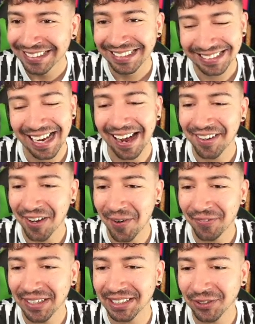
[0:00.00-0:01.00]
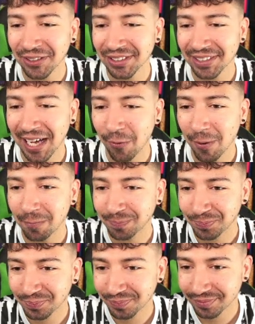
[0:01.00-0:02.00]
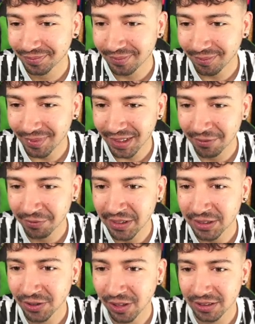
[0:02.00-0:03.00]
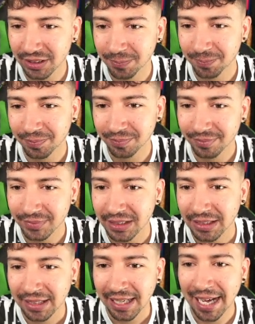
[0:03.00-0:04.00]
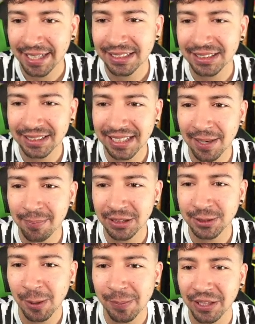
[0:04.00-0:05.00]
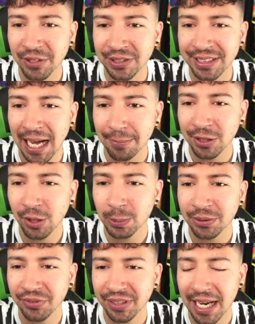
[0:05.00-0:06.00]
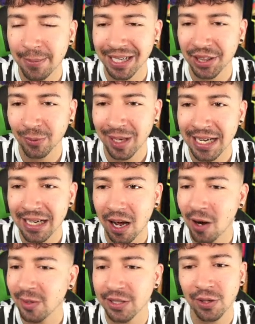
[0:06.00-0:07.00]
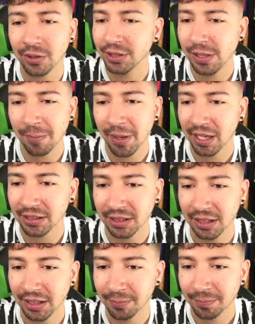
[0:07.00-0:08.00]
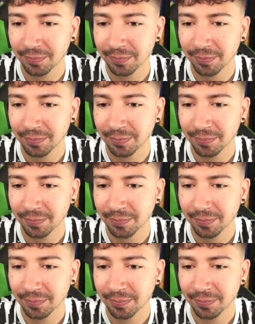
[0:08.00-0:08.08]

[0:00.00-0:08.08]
Yeah, no, fingers crossed on that one. Fingers crossed. And he says, can Mitoma be a good captain option for Game Week 3? I would not do it personally.